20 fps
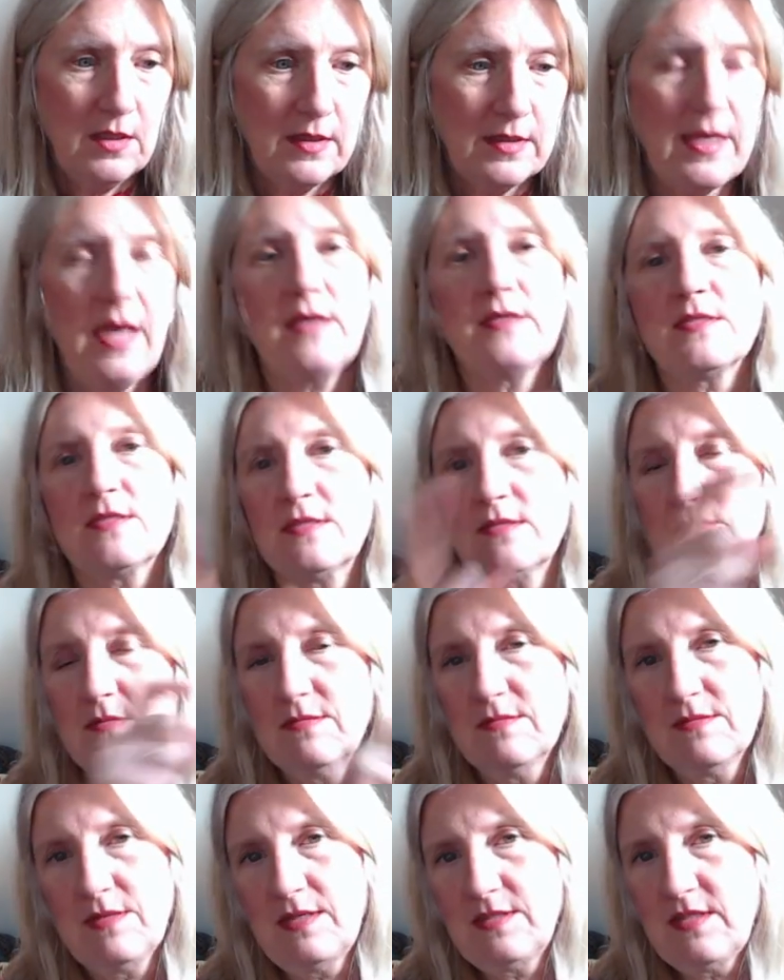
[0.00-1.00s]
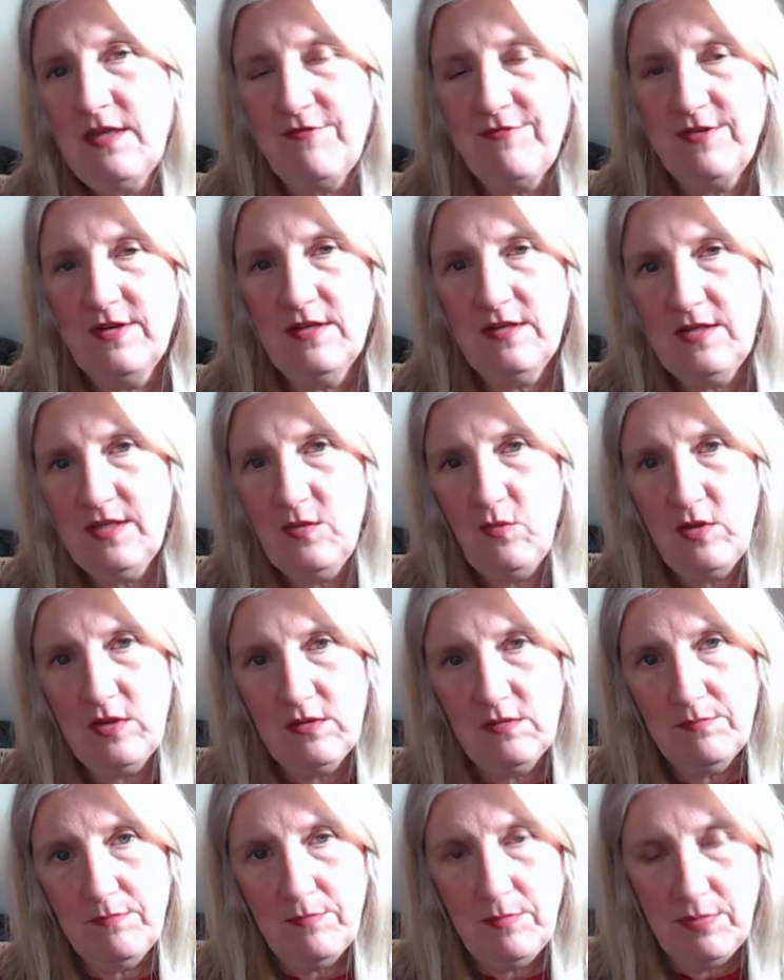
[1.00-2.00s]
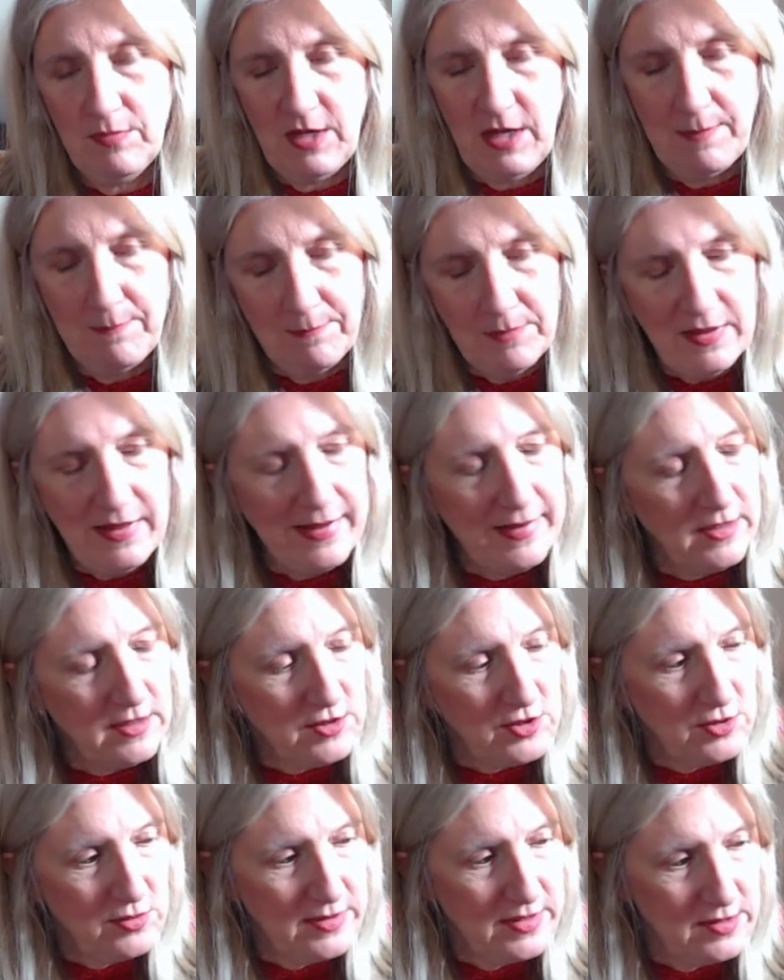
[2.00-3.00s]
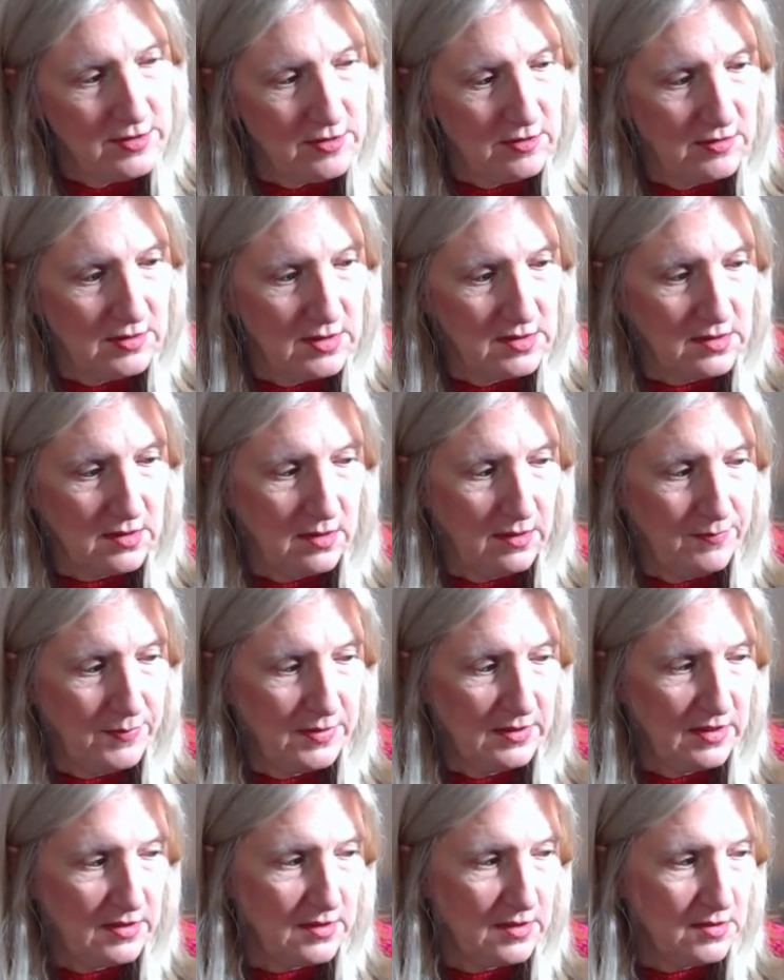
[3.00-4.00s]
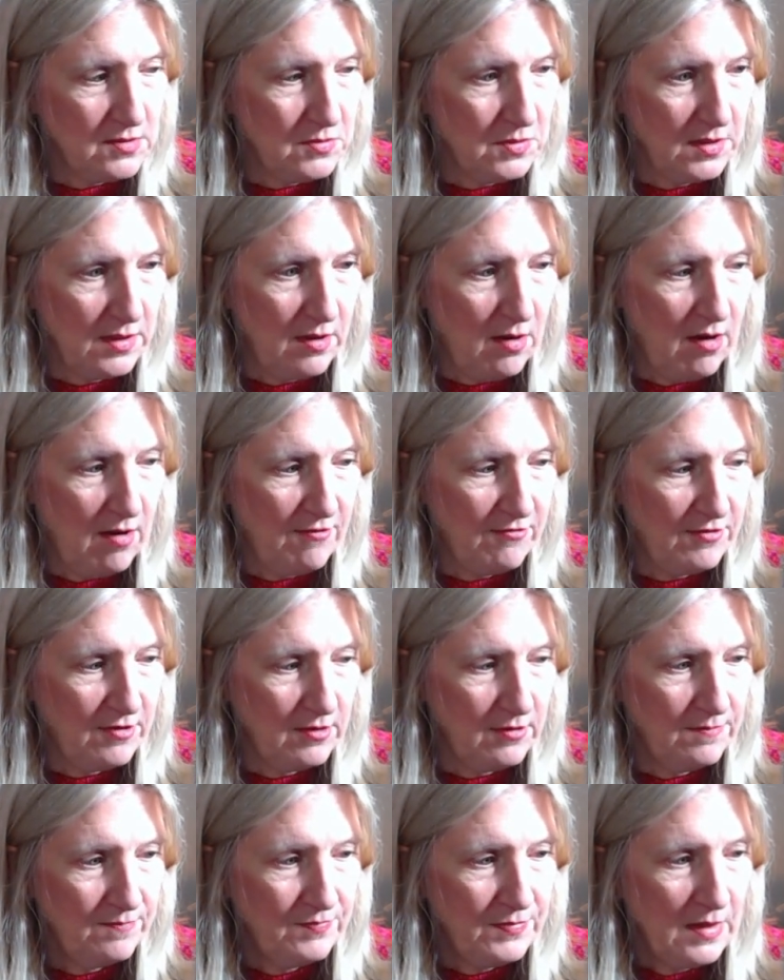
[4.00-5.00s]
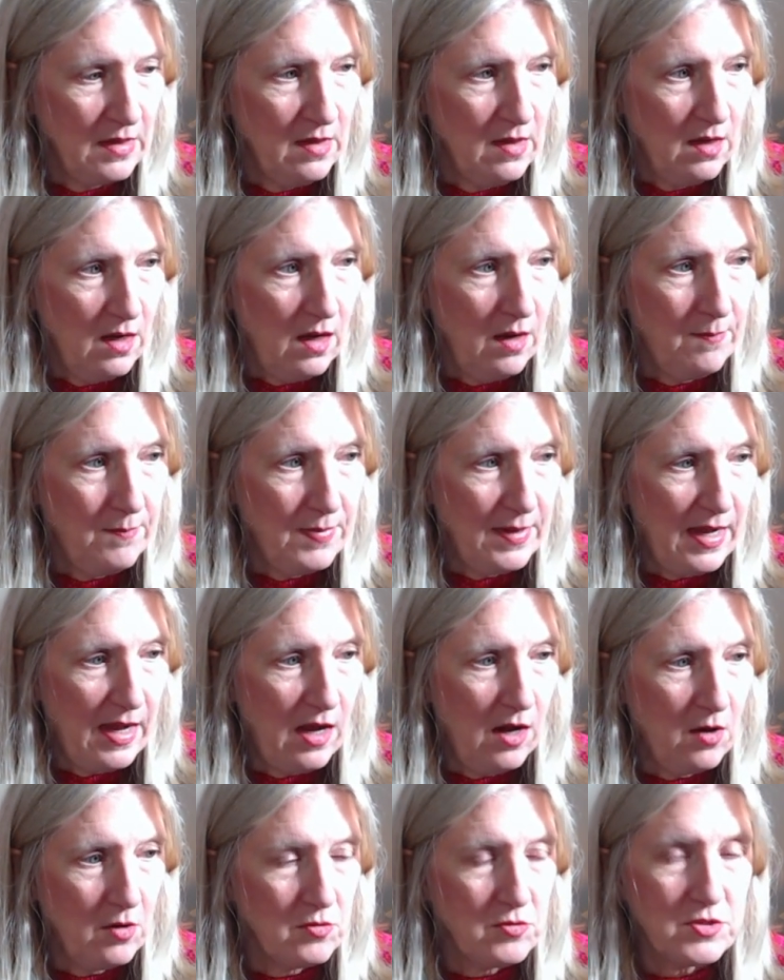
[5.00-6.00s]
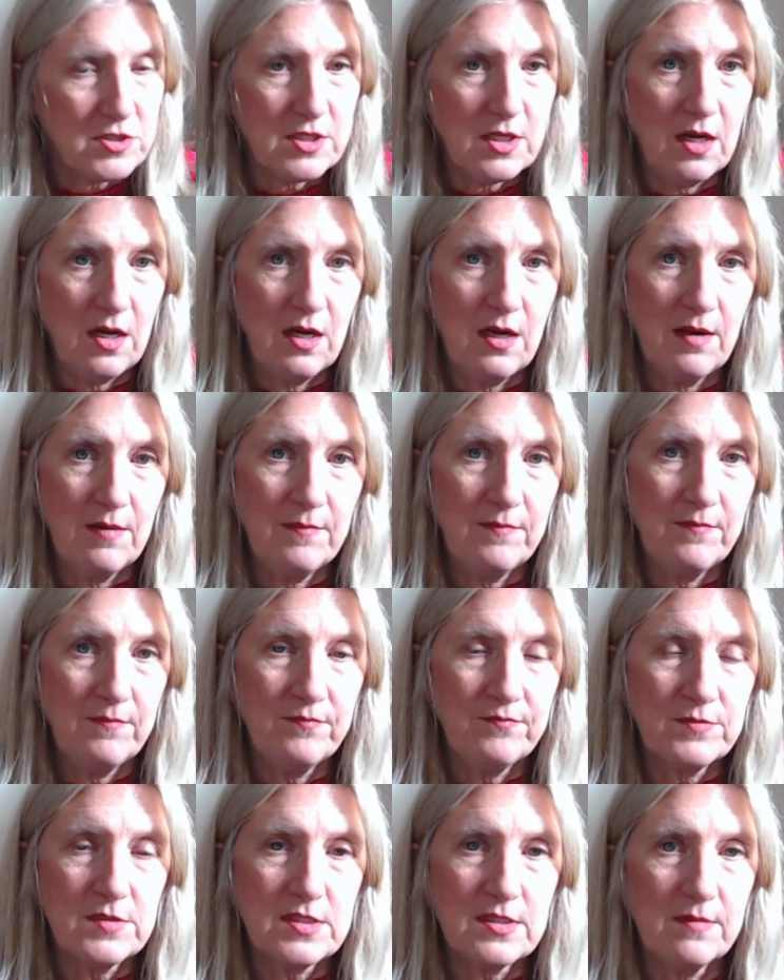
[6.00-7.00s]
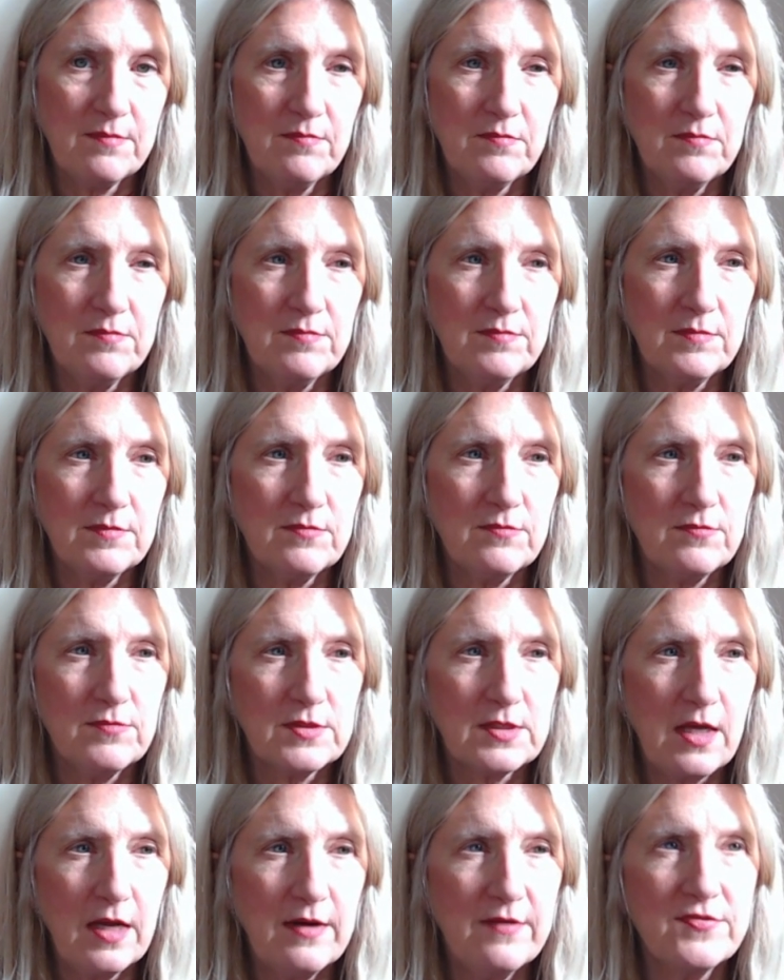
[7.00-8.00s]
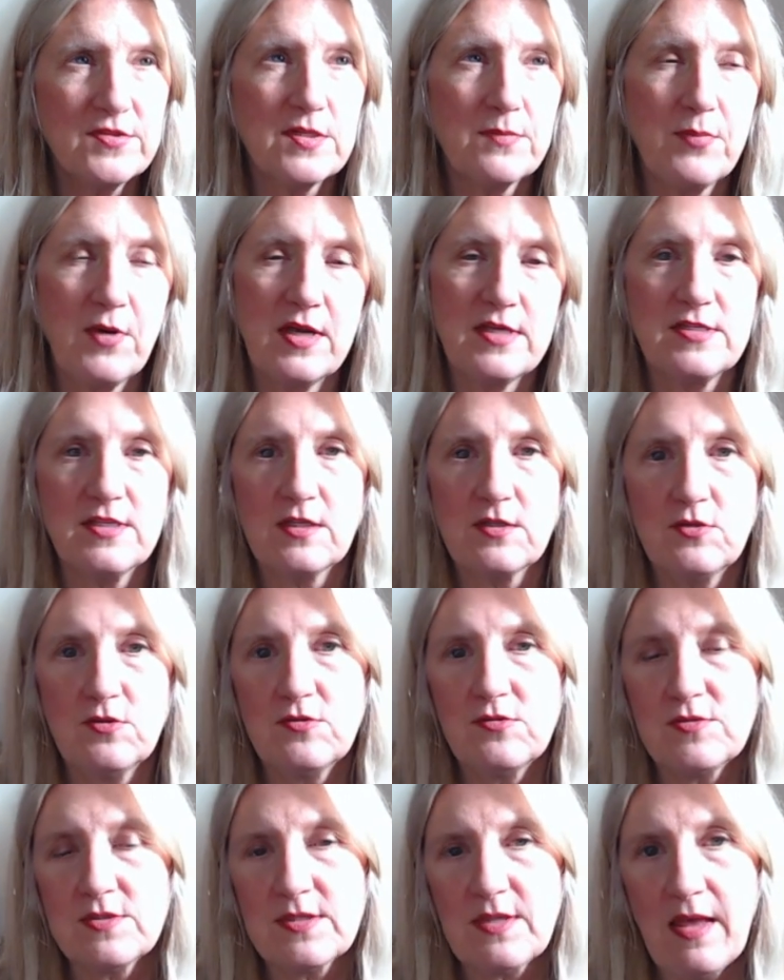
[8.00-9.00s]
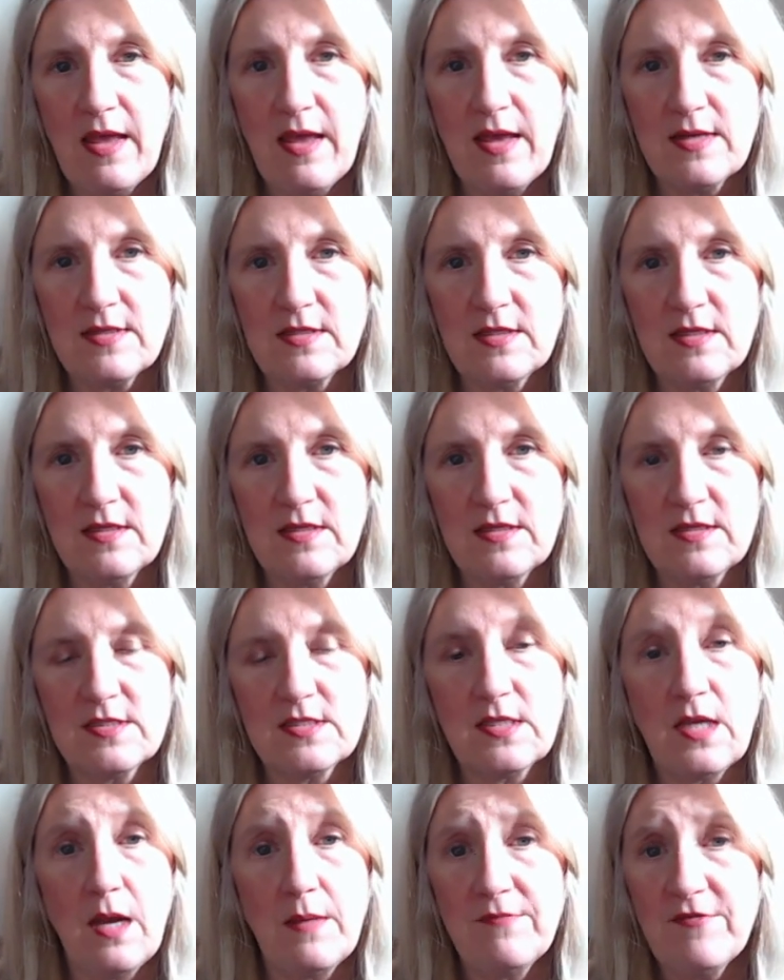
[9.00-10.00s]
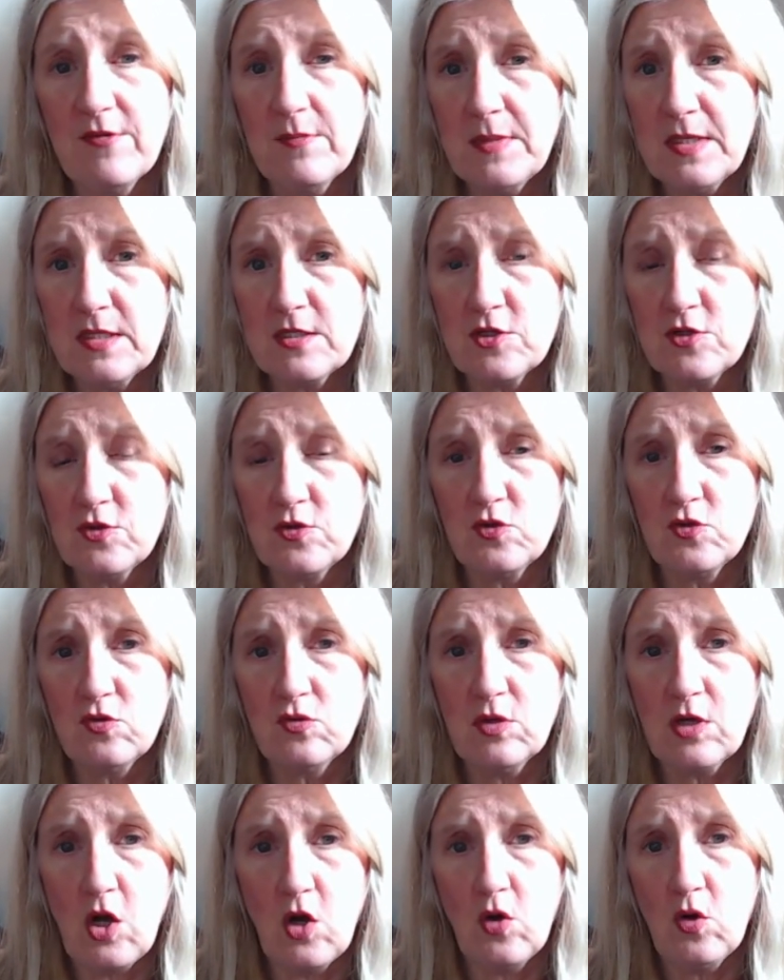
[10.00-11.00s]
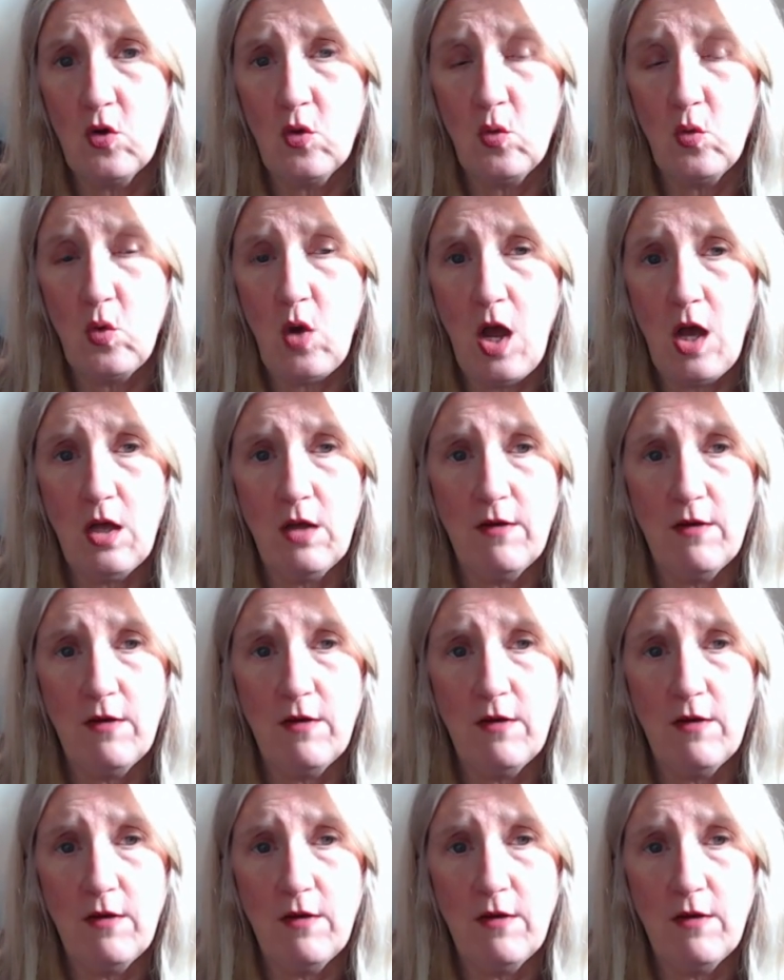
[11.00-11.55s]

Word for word: Yes, I definitely will. I'm planning to insert this clip unless it's really awful about um, some kind of surprising news that it is time for me to go